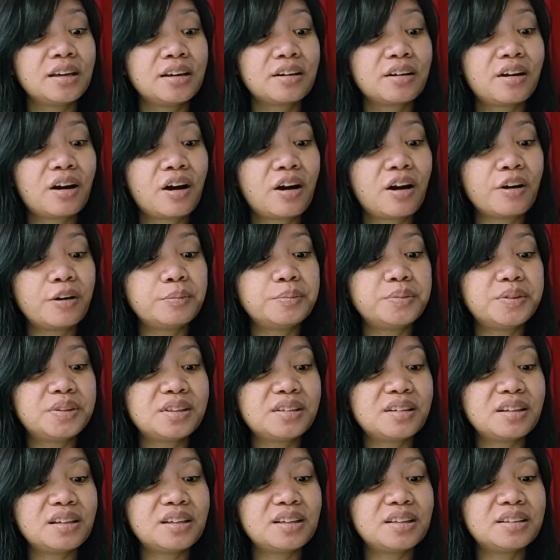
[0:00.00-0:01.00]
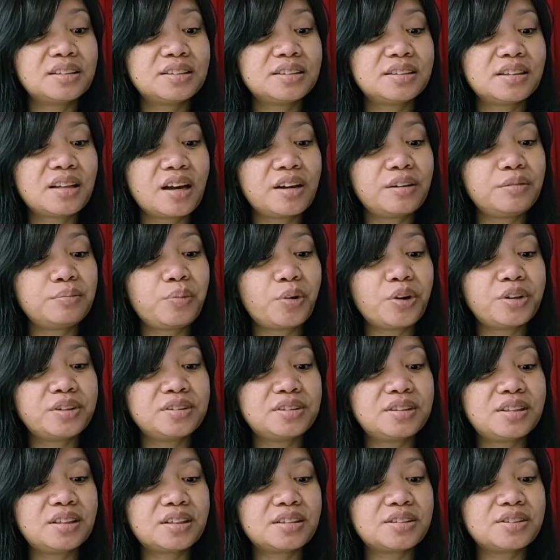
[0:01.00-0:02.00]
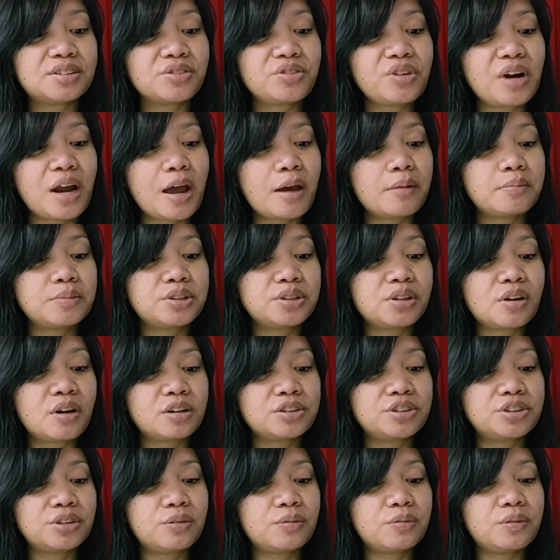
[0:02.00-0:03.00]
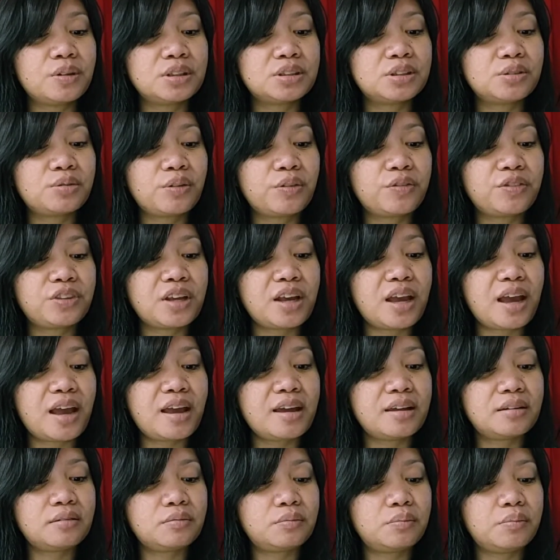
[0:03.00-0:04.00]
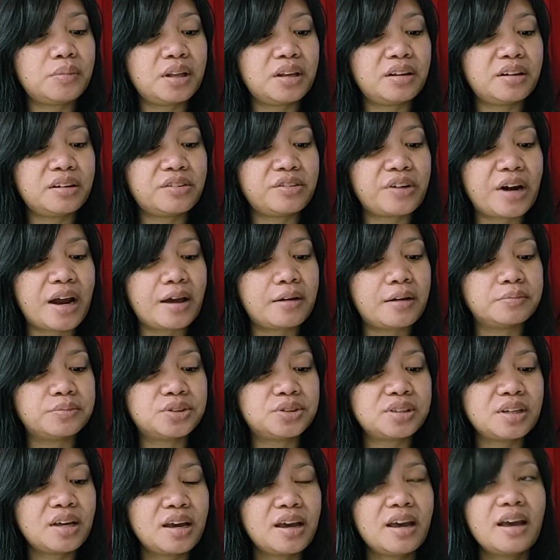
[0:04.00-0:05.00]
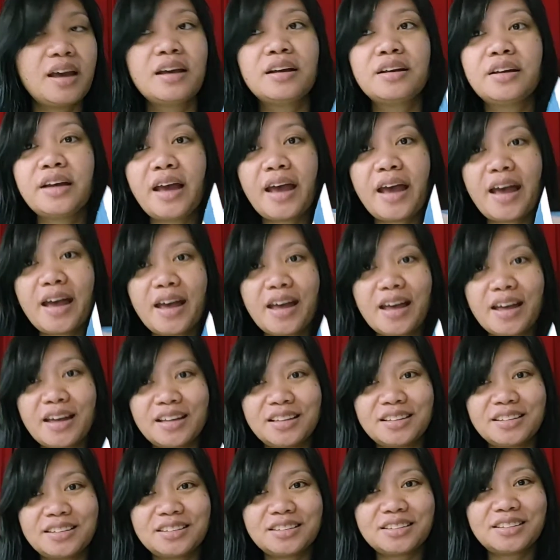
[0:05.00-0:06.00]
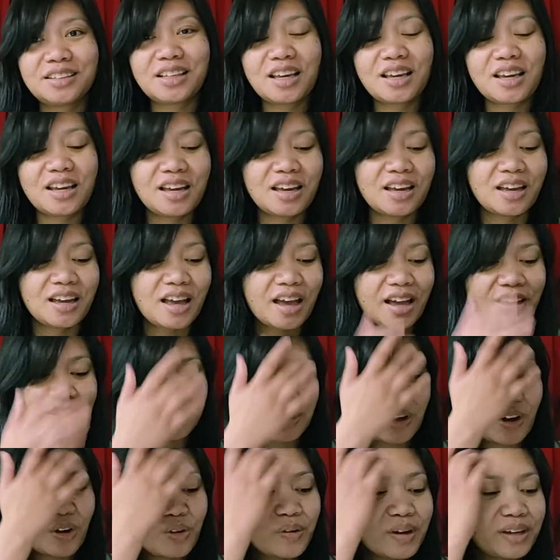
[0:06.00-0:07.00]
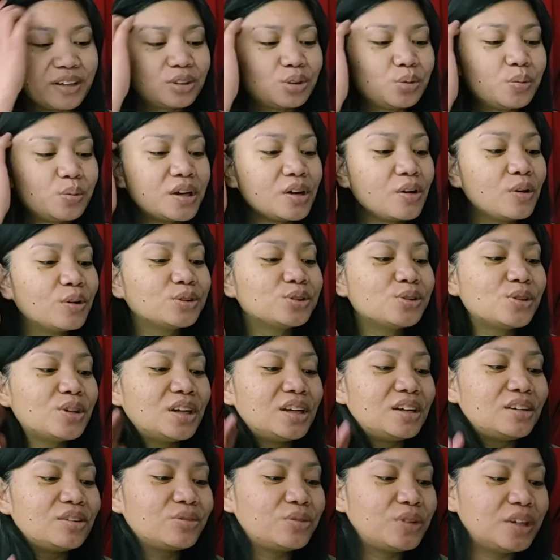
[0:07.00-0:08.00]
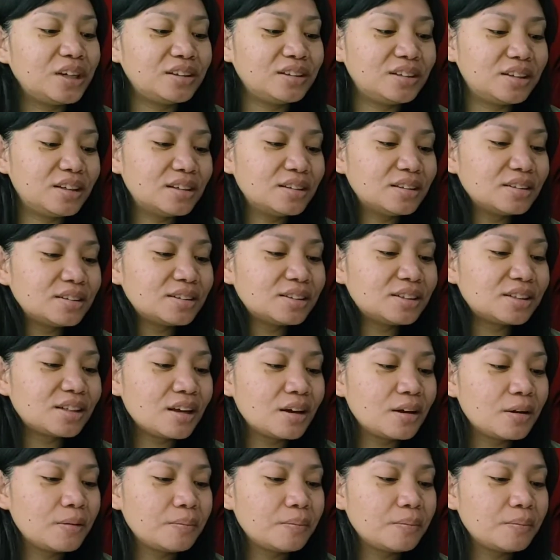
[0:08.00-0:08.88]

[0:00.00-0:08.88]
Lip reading: carbs is 9.6 grams, sodium is 58 milligrams. And as always, we go to the ingredients.